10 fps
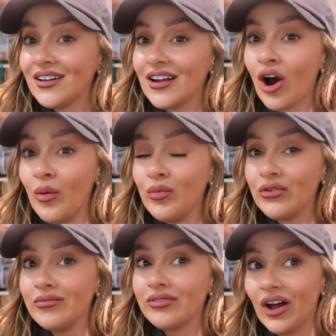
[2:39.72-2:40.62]
a
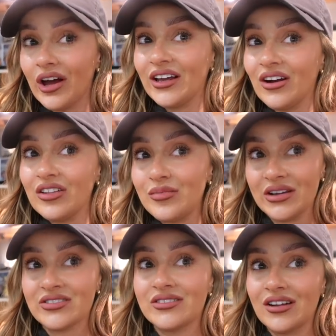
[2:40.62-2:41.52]
confident flyer at the
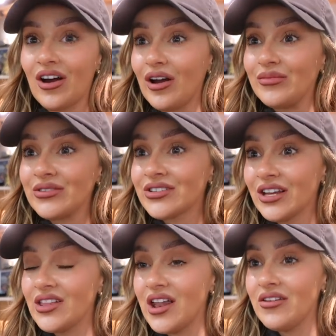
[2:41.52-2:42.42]
best of times.
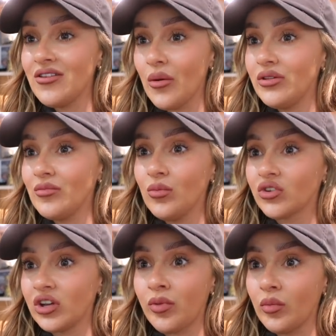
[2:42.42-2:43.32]
And then knowing that mum's
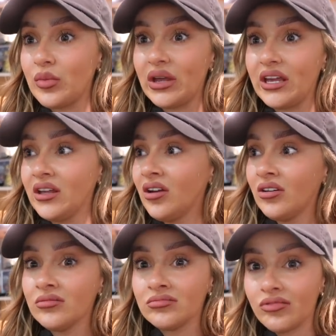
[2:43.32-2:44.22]
going to probably be
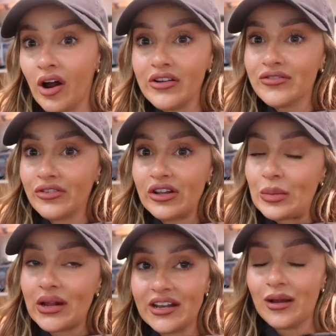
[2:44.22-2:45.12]
right at the front of the
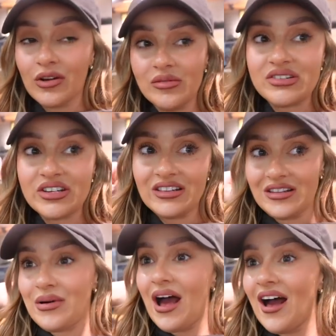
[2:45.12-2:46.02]
plane, I'm going to be sitting at
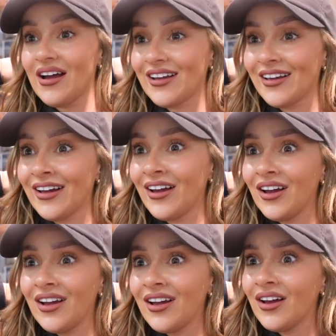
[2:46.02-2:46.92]
the back. That's right
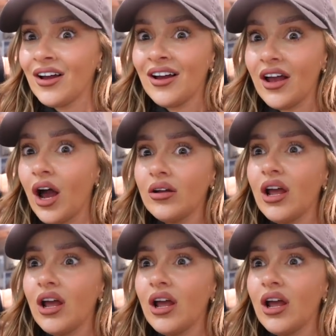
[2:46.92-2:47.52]
where